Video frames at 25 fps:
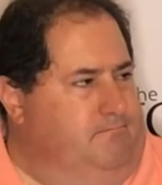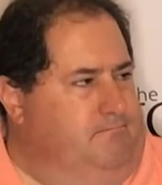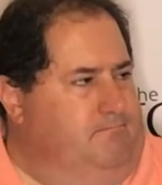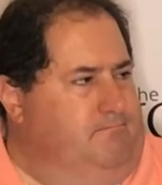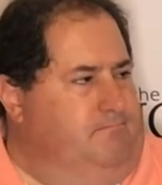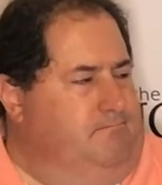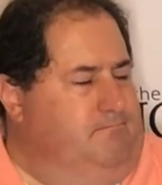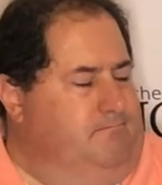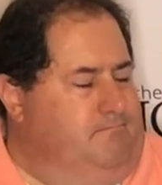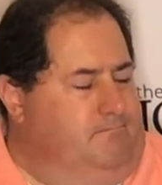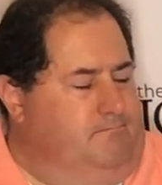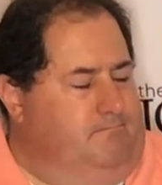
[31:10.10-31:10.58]

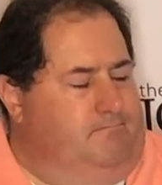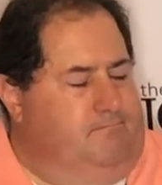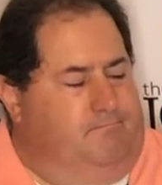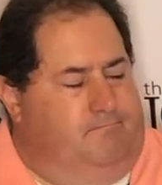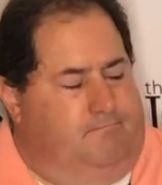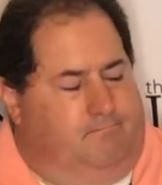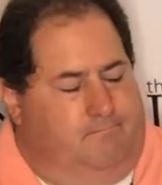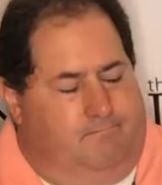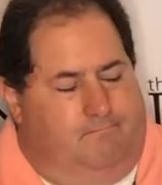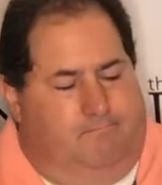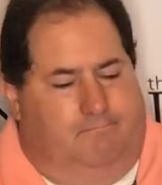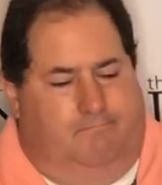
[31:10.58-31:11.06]

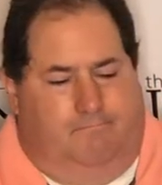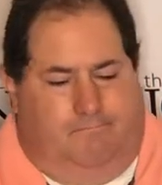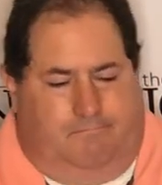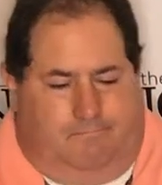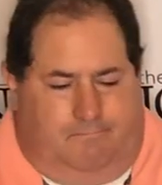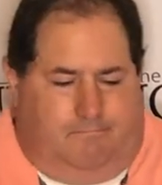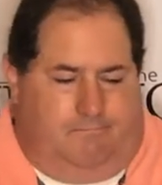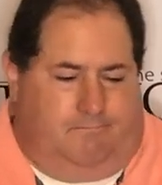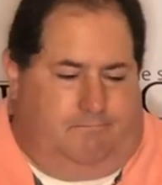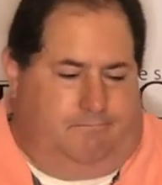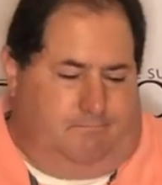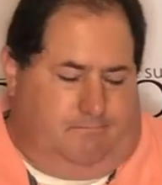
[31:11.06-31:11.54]

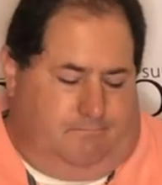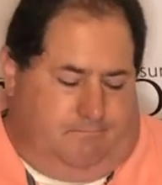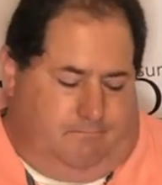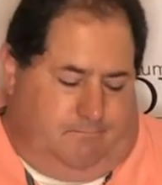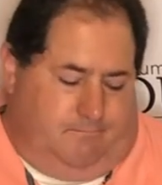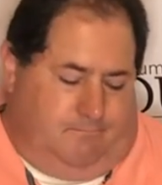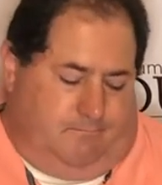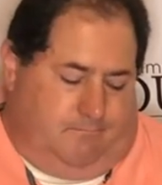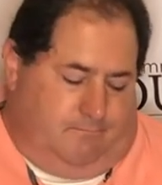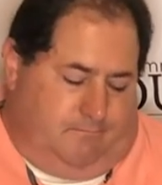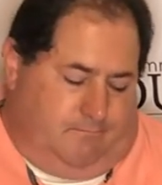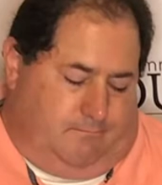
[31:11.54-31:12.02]

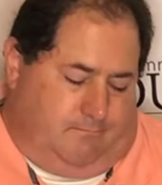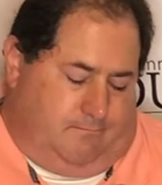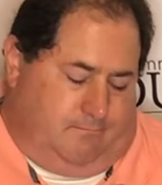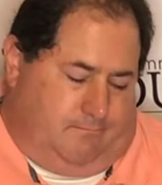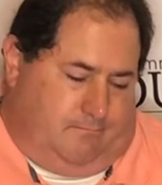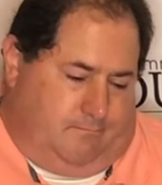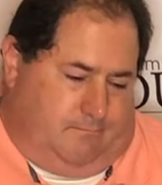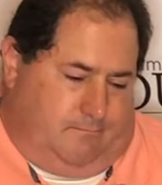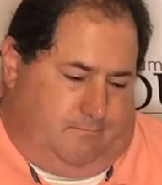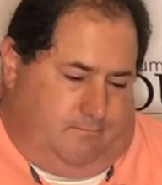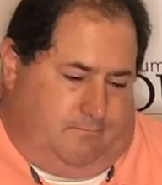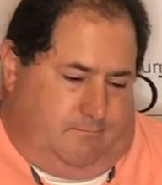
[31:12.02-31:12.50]

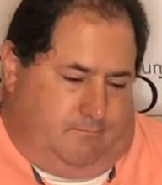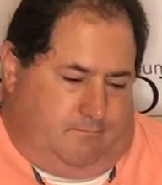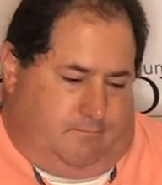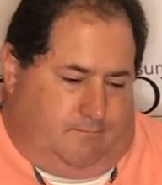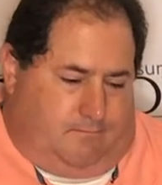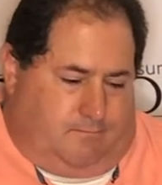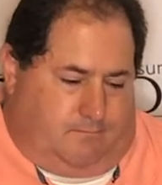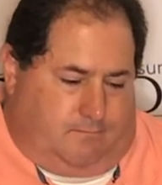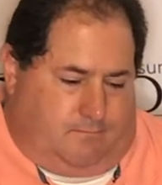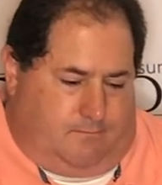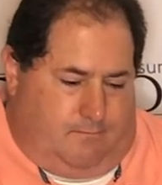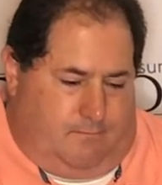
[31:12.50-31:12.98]

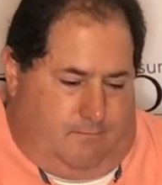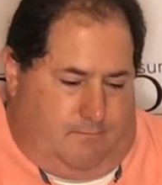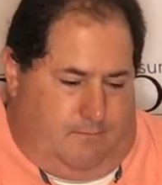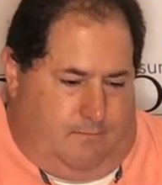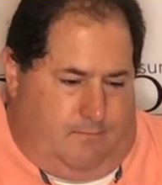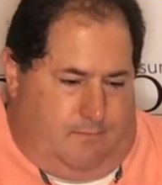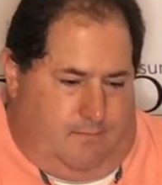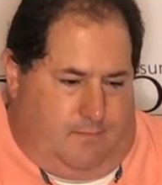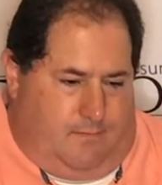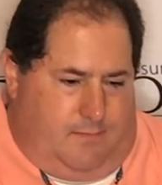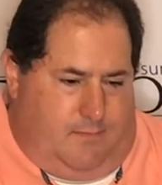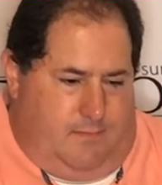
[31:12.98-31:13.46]

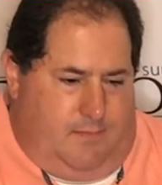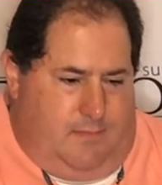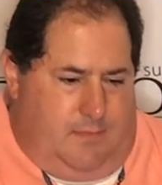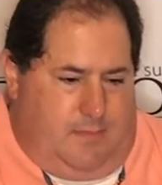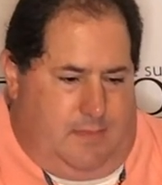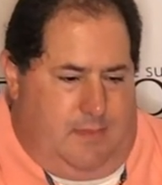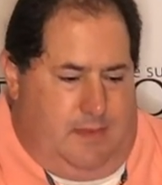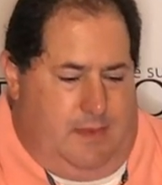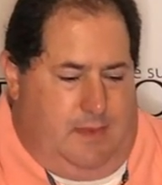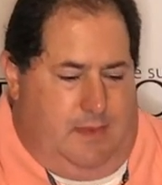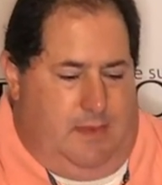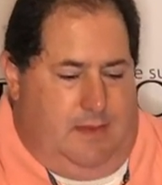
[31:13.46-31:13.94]

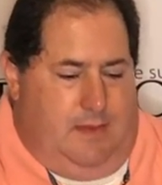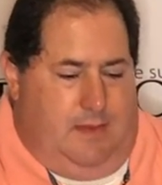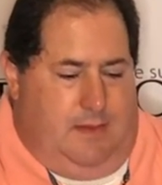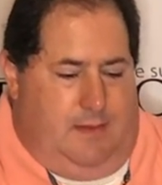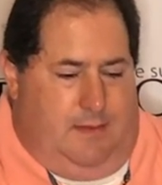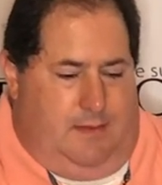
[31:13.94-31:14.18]
(silent)